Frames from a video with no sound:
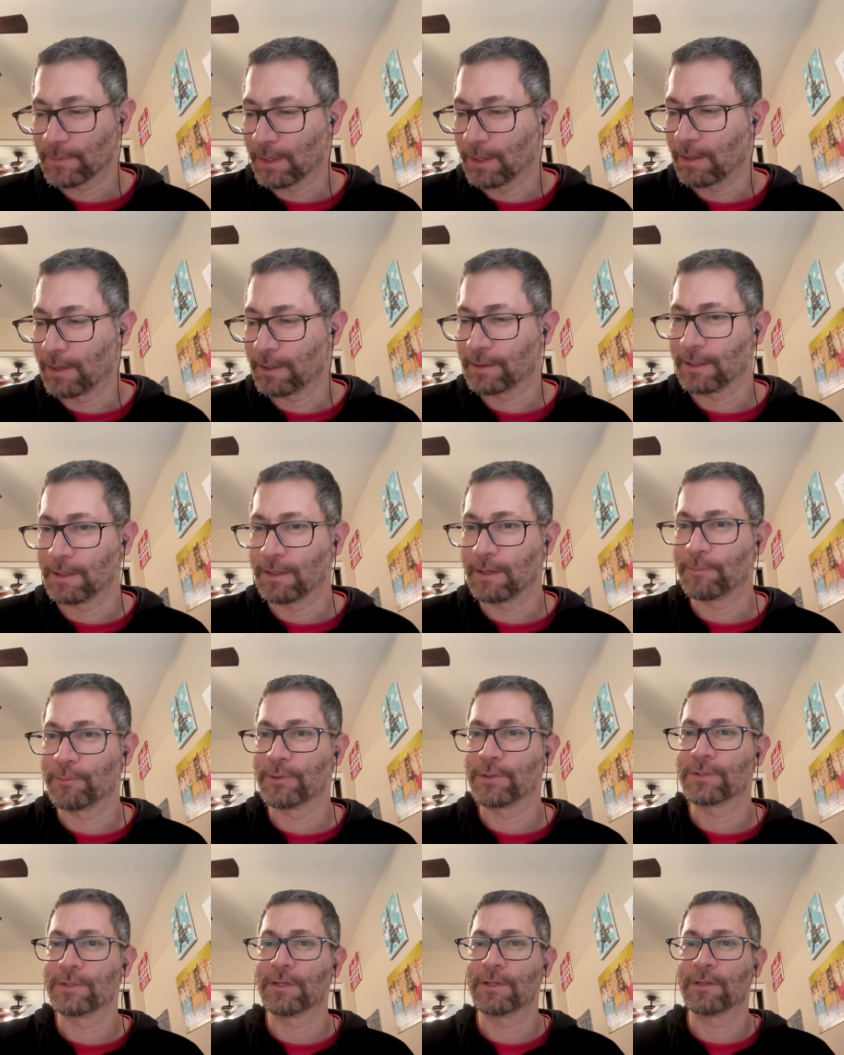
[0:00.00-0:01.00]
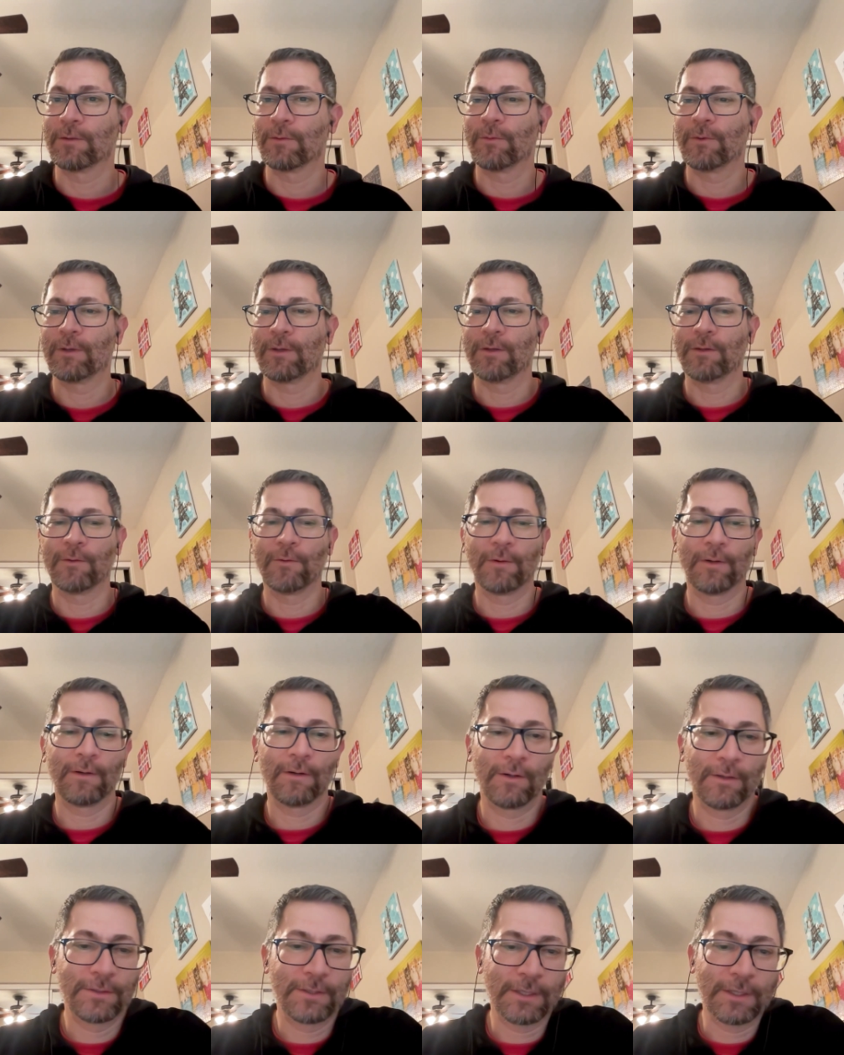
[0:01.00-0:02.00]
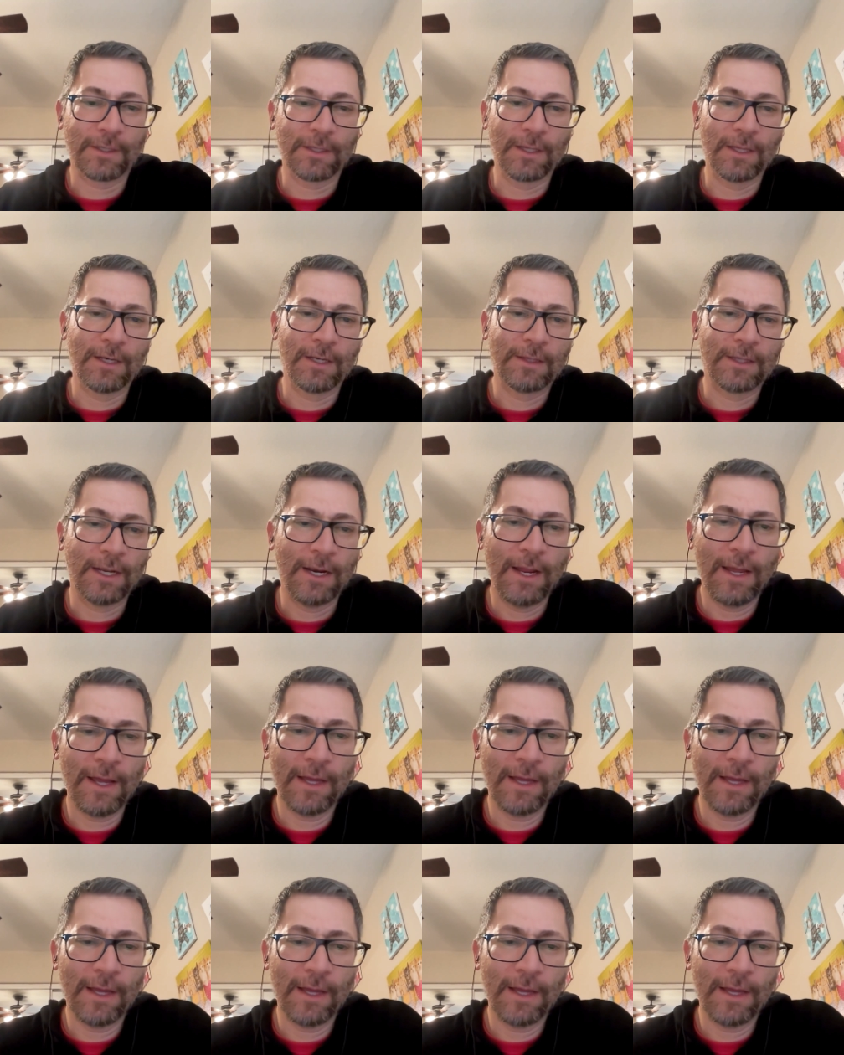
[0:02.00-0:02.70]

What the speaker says: I like that. I appreciate the way you articulated that.